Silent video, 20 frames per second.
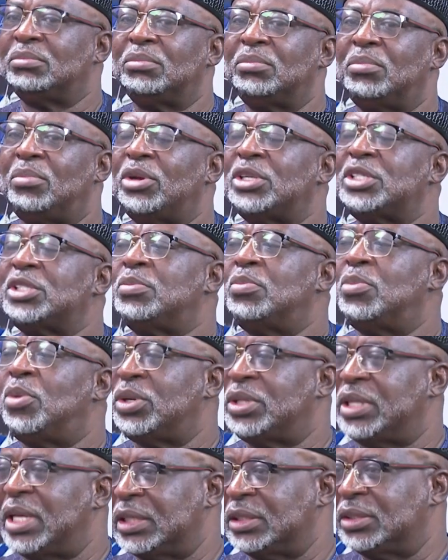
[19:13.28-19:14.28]
much more
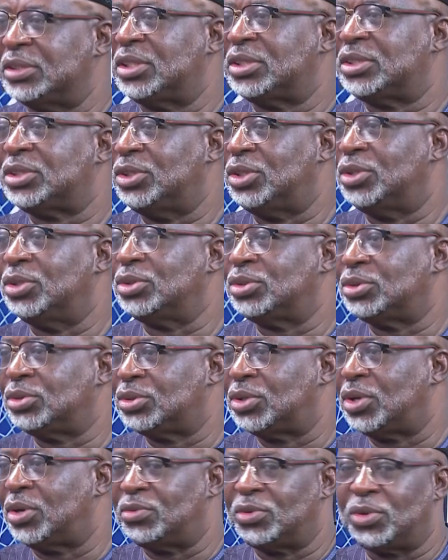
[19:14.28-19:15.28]
than just kind
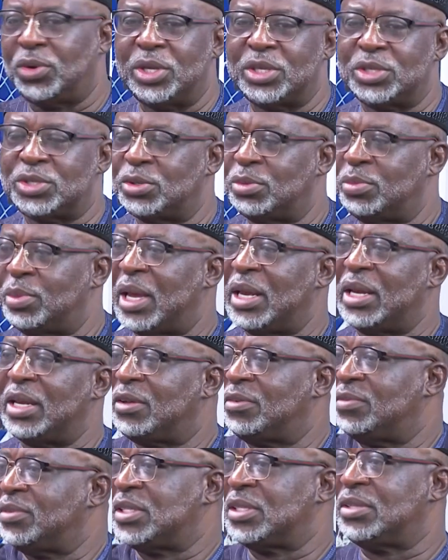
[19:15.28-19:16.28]
of going to Bayern
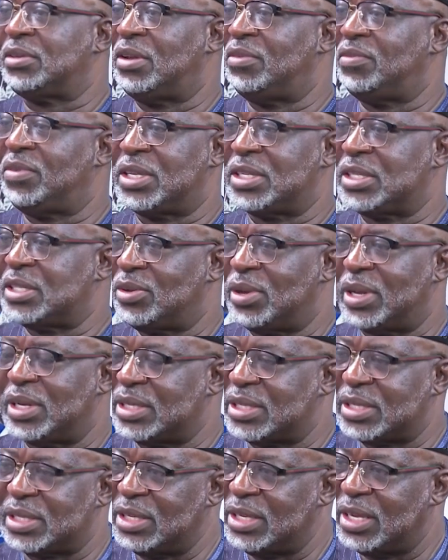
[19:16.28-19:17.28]
Leverkusen and
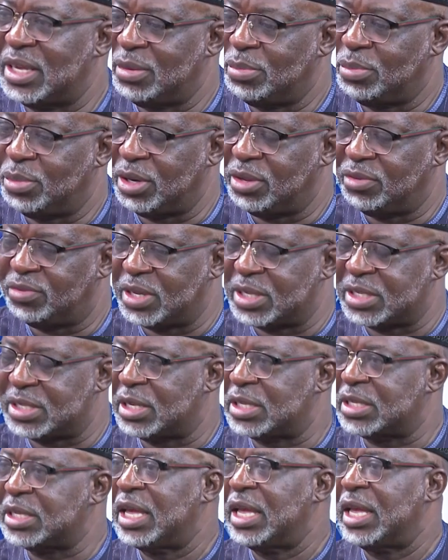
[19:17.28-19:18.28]
see Boniface.
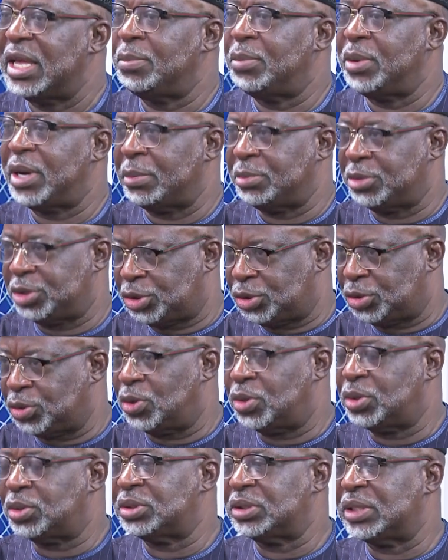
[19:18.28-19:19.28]
Yes, but I'm
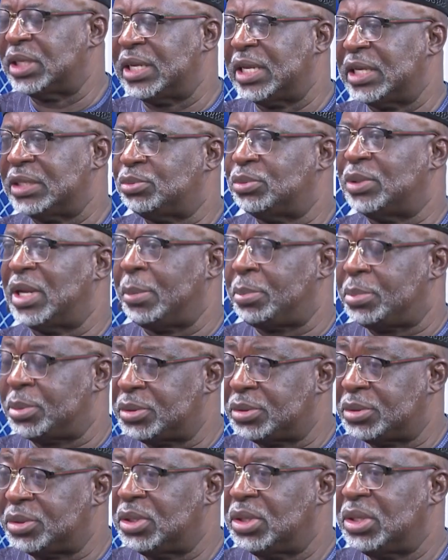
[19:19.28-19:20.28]
sure that would
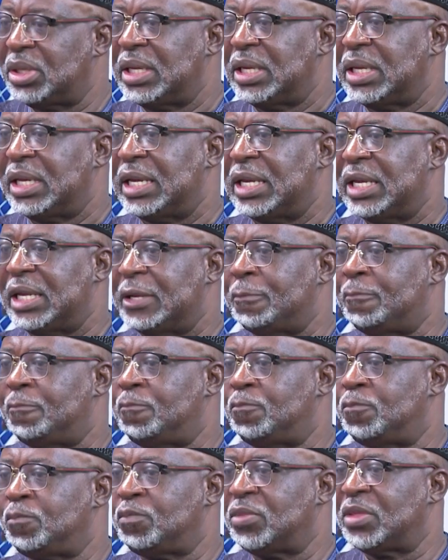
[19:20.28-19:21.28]
happen.
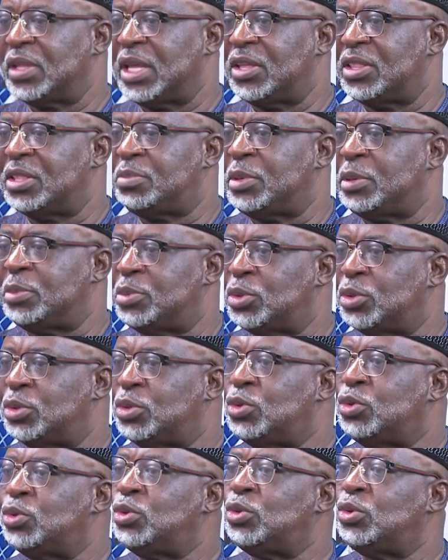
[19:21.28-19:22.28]
The other people
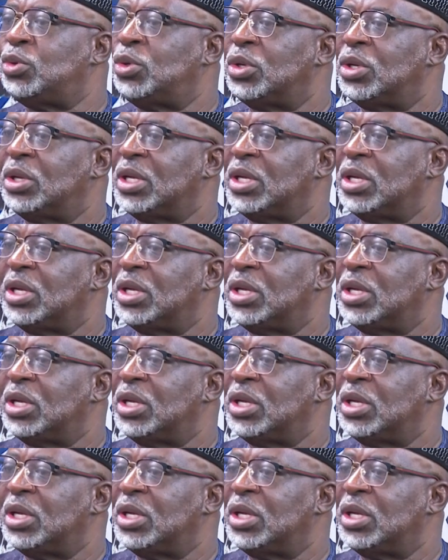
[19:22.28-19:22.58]
who,